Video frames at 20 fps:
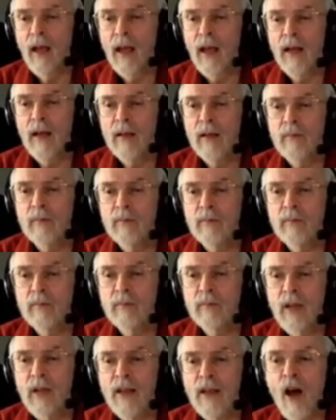
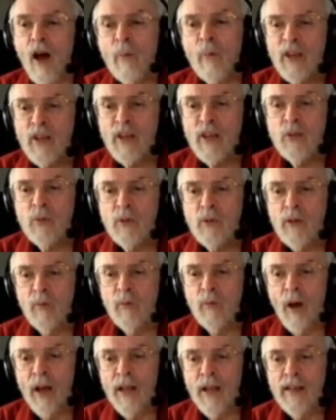An obvious
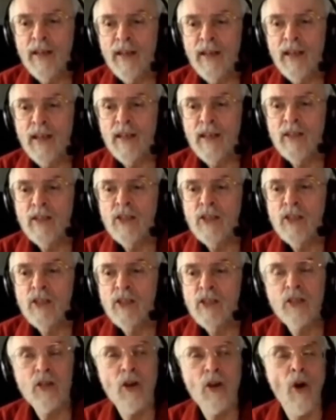one is
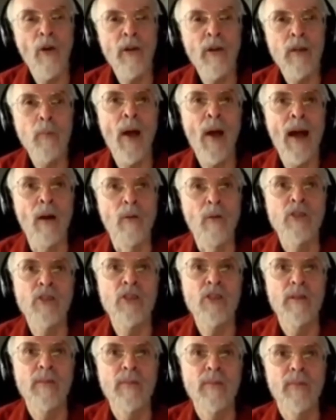scoring
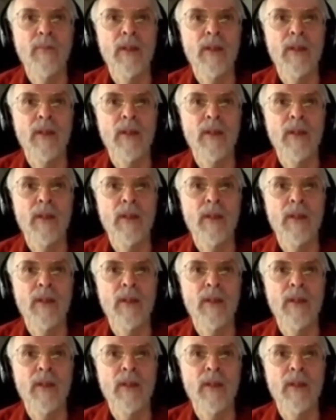bouts.